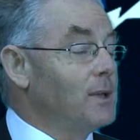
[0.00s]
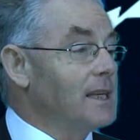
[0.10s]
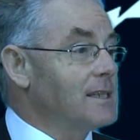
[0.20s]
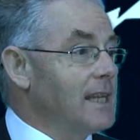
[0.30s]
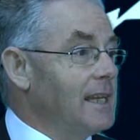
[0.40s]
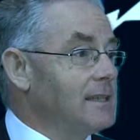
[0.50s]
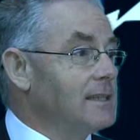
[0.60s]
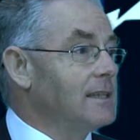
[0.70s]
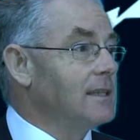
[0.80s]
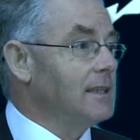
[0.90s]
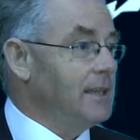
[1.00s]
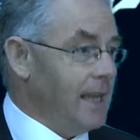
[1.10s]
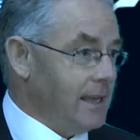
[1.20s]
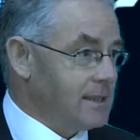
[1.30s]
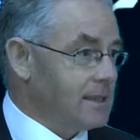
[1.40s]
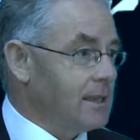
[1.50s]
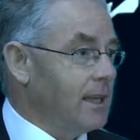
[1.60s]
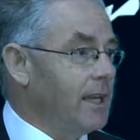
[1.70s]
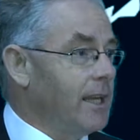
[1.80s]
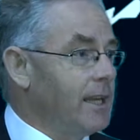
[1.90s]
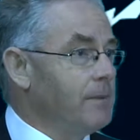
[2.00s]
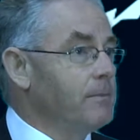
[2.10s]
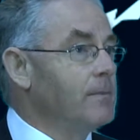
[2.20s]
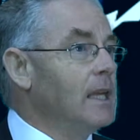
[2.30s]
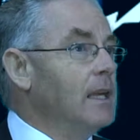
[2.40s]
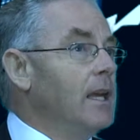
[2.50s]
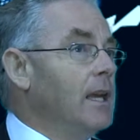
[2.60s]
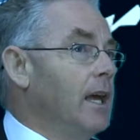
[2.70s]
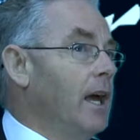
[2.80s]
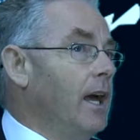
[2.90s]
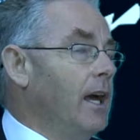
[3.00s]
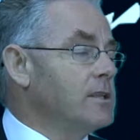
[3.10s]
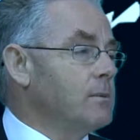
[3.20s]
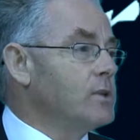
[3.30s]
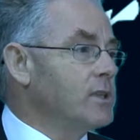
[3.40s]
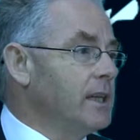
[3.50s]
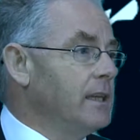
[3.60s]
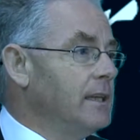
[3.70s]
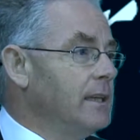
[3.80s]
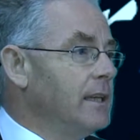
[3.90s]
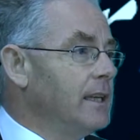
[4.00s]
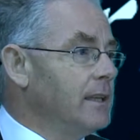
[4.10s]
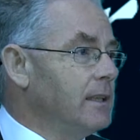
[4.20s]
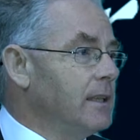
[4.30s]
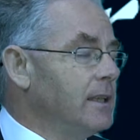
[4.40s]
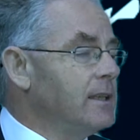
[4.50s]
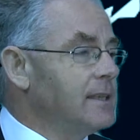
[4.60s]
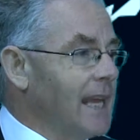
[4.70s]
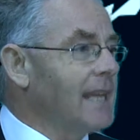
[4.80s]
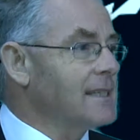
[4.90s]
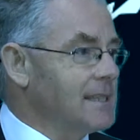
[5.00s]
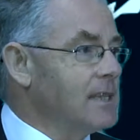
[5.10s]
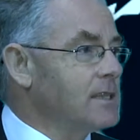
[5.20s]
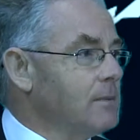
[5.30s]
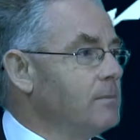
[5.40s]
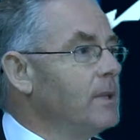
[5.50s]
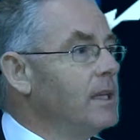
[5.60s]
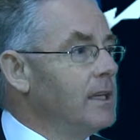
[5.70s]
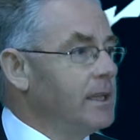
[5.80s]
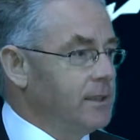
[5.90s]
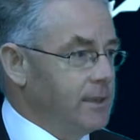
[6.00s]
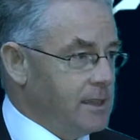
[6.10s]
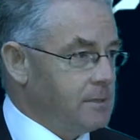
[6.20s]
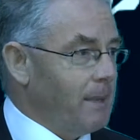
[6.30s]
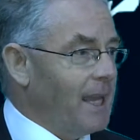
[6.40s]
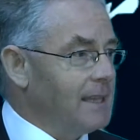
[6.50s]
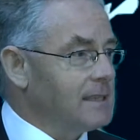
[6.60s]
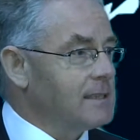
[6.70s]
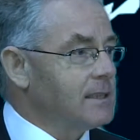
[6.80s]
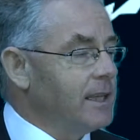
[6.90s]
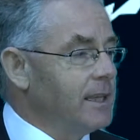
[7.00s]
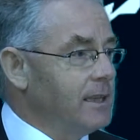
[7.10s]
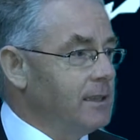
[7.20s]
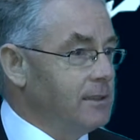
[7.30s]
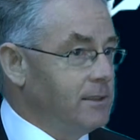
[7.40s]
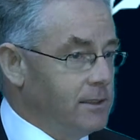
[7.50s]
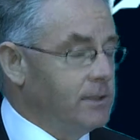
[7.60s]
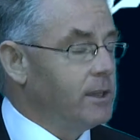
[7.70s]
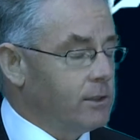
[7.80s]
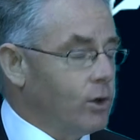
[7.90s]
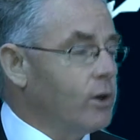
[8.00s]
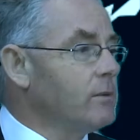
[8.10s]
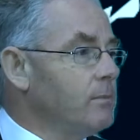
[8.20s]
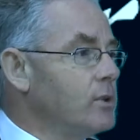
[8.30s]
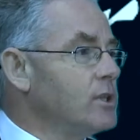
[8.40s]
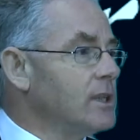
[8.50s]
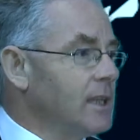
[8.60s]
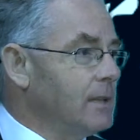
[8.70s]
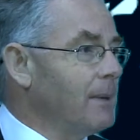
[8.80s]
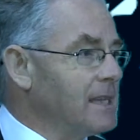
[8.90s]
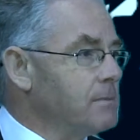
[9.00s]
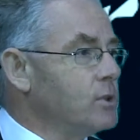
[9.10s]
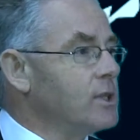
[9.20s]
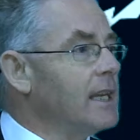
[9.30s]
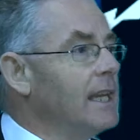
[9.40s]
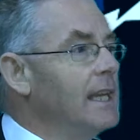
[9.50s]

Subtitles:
an extent, yes. I suppose the tax system, this past, the current budget and the past budget,